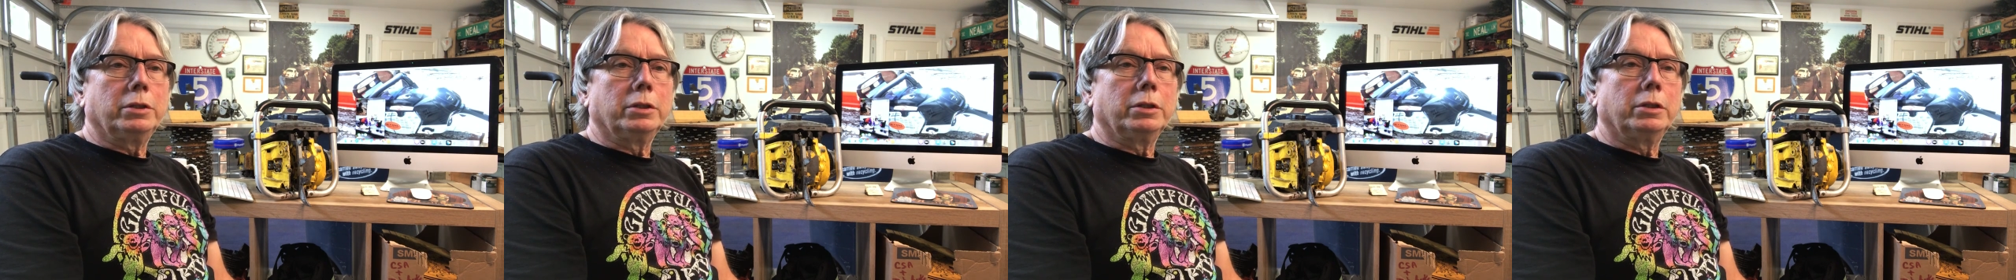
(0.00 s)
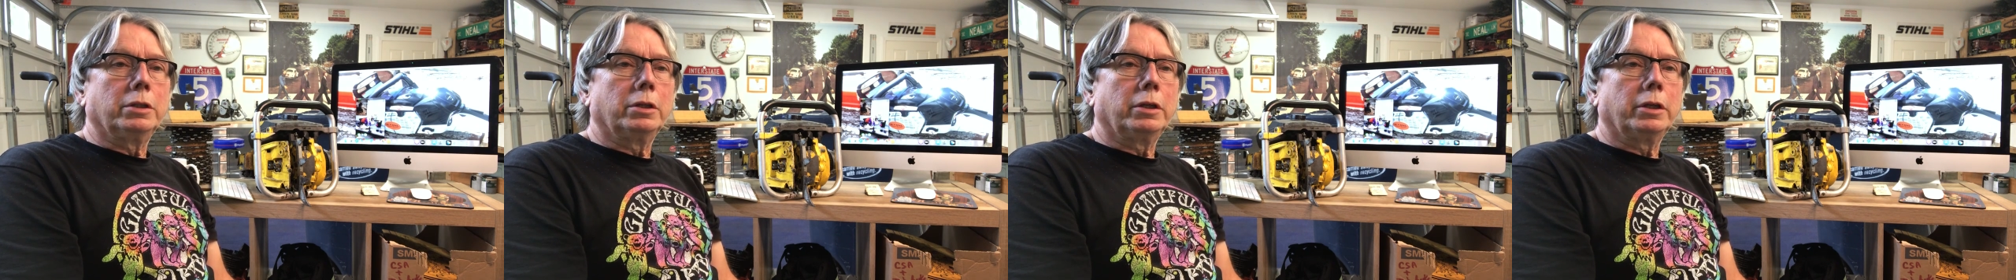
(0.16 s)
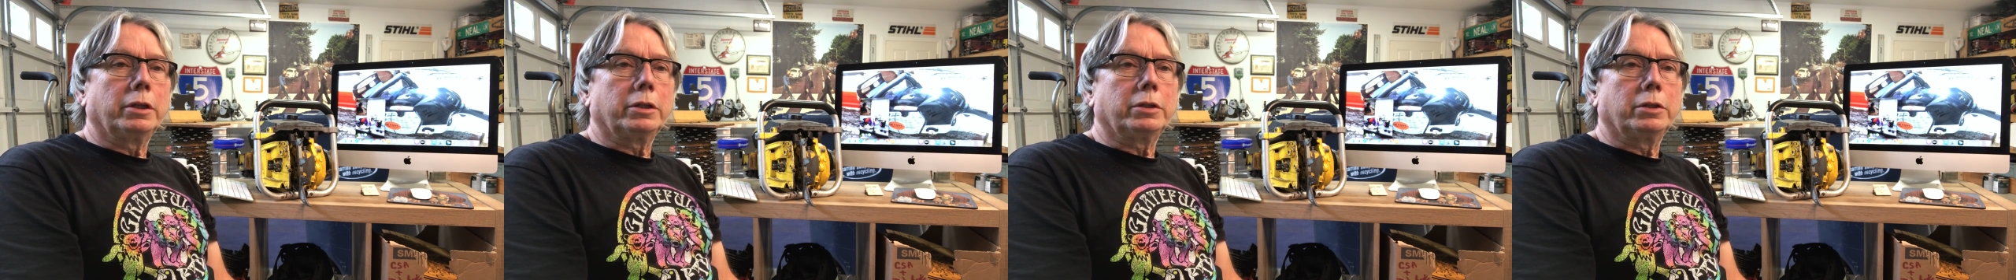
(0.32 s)
you can
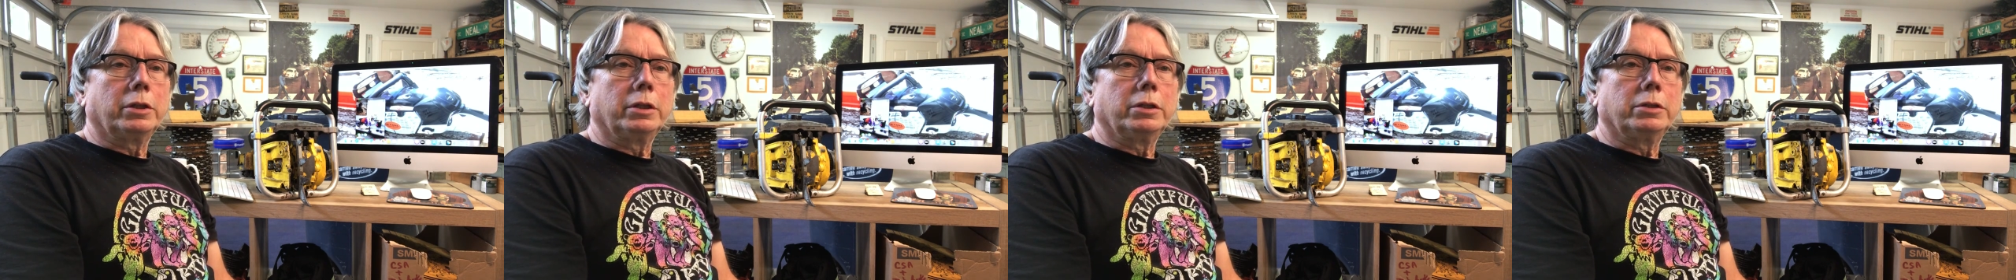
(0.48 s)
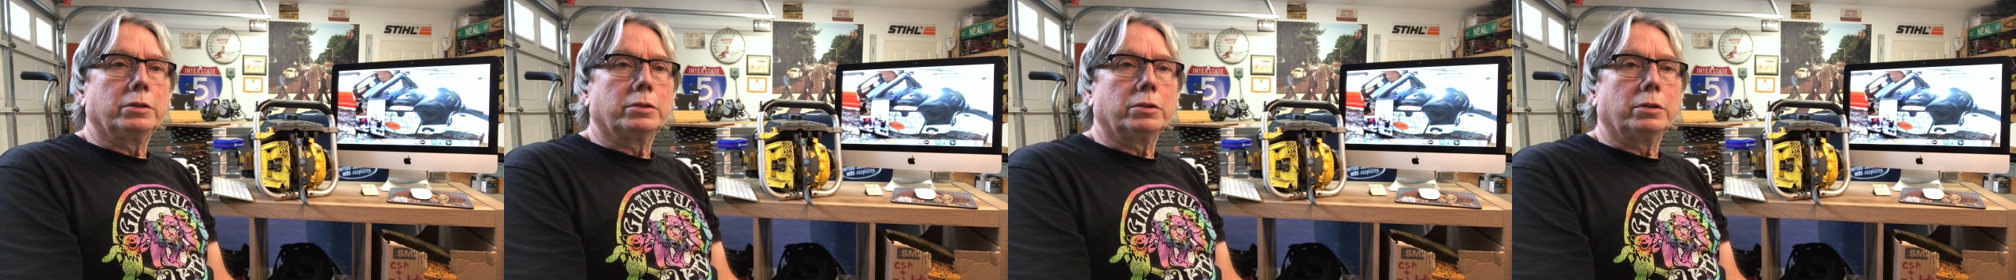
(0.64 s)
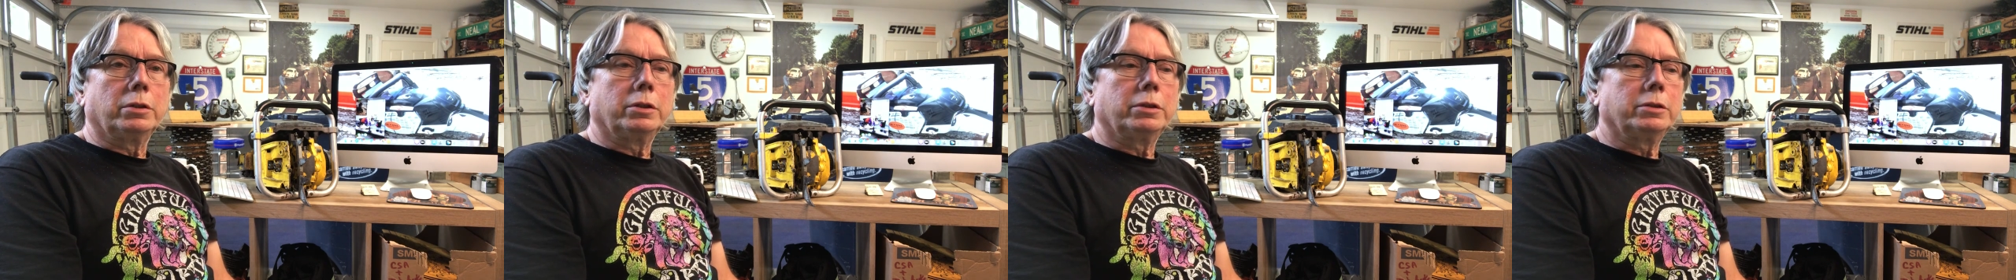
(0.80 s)
collect
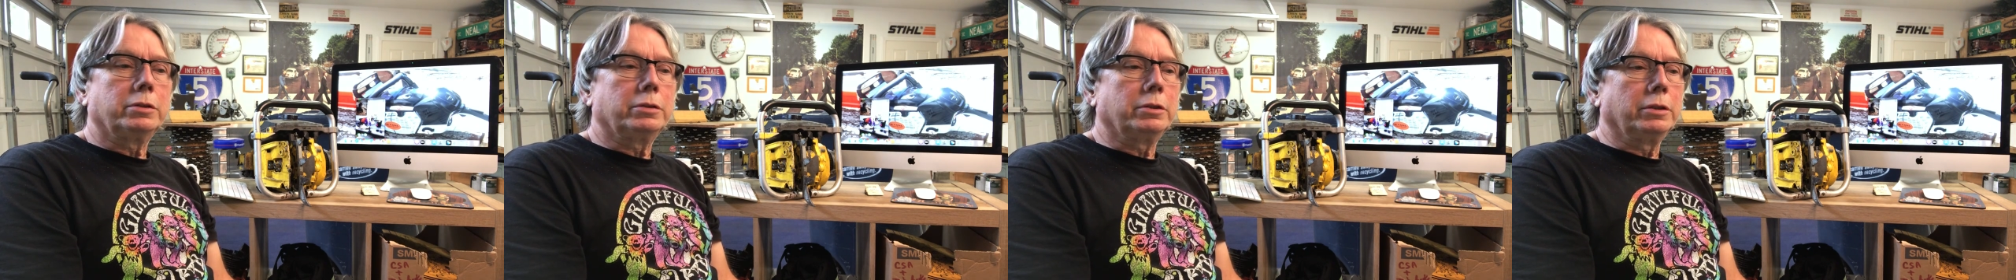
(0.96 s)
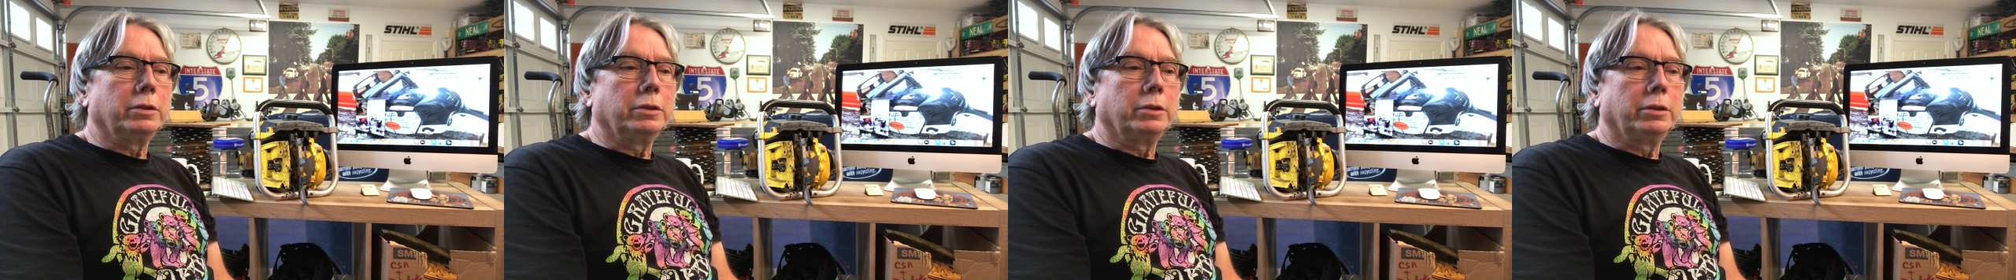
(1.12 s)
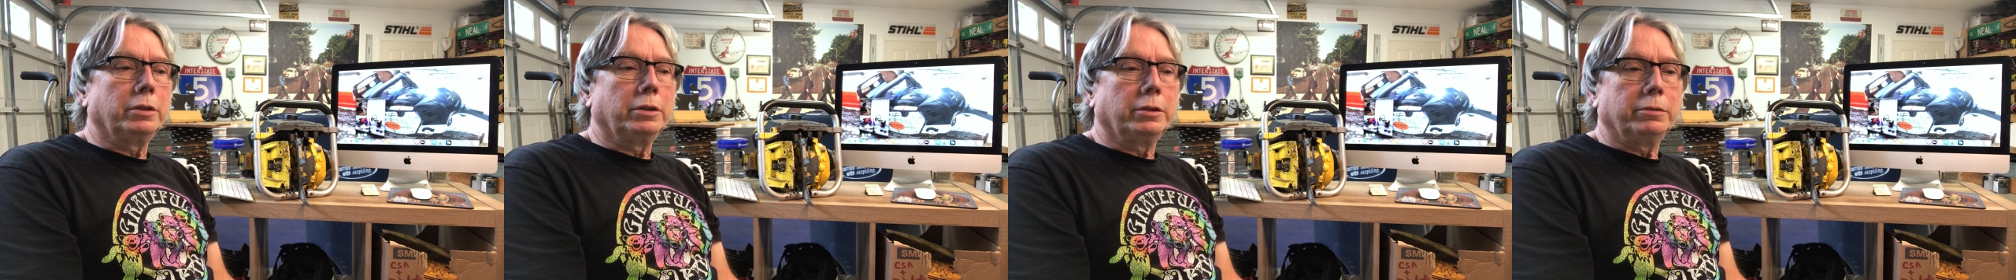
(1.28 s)
chainsaws
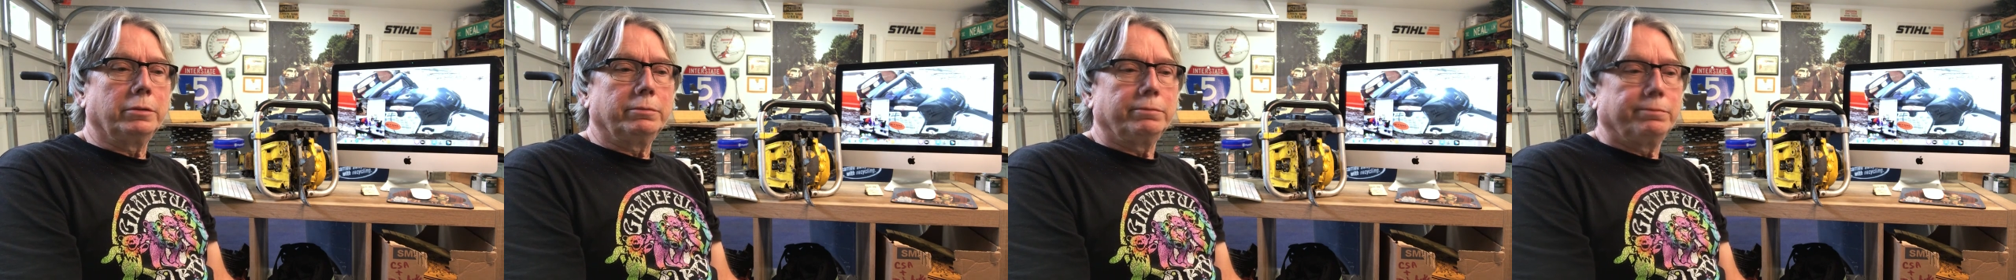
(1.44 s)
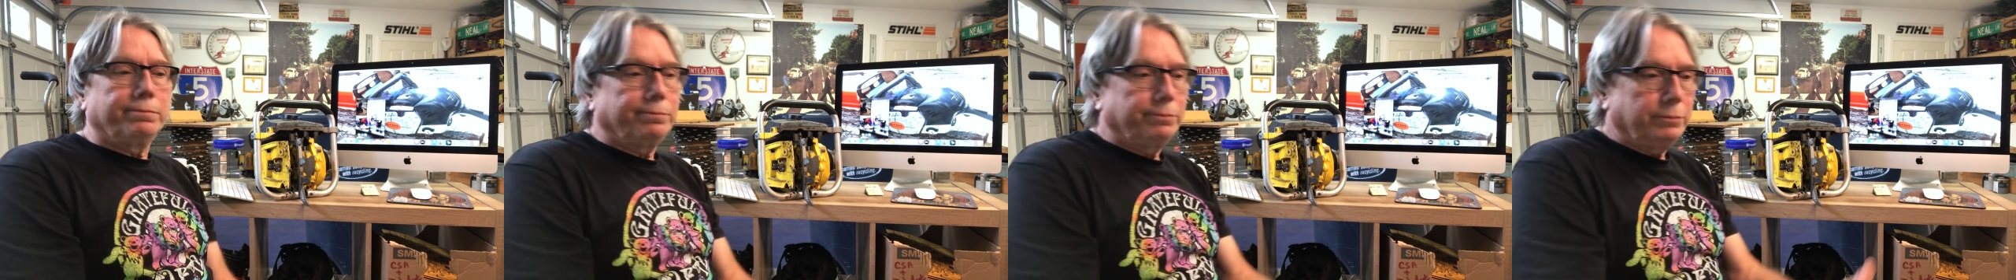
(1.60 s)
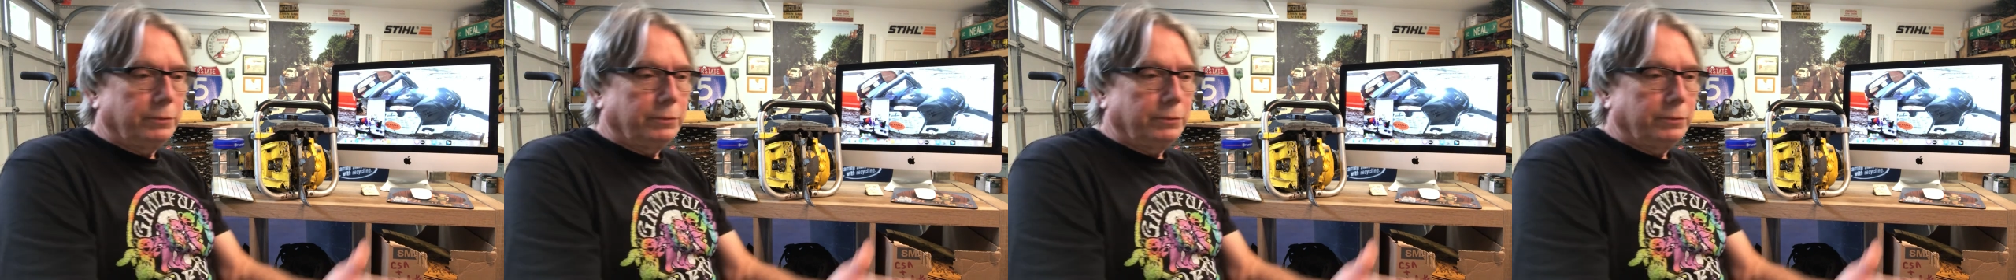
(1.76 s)
and um,